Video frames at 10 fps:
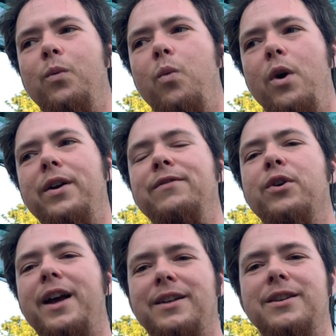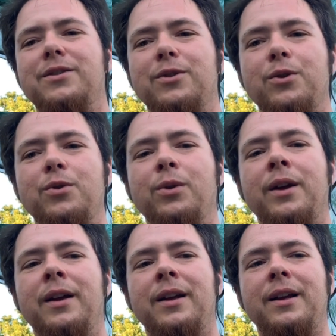what I've got access to
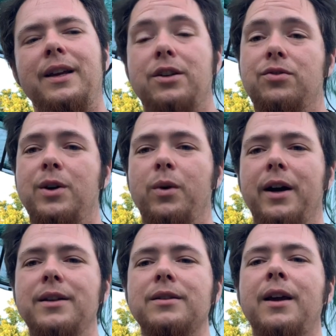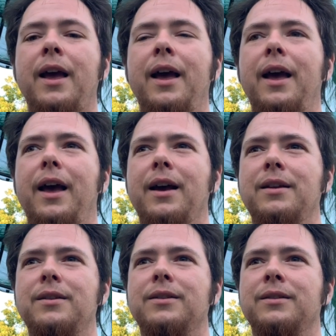history-wise.
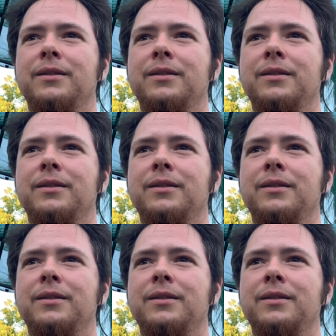And